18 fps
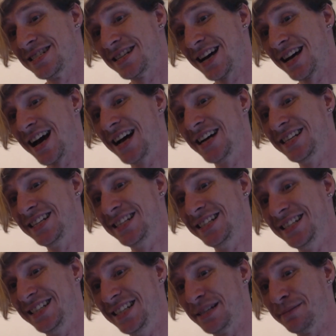I didn't
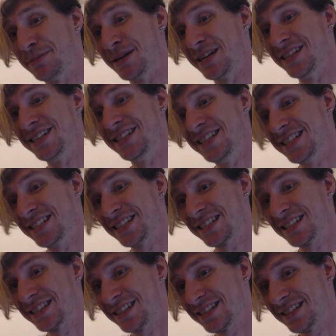need to buy the
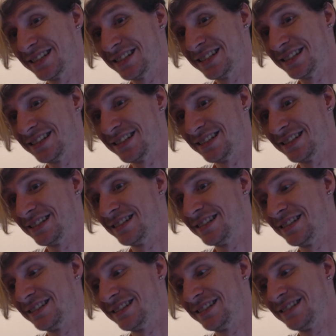discs,
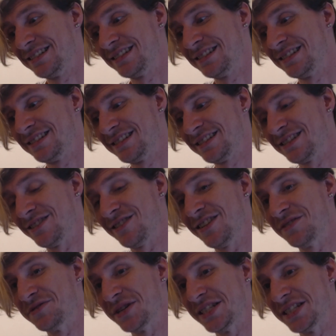so
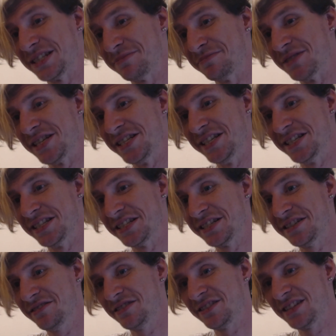I wasted money on those.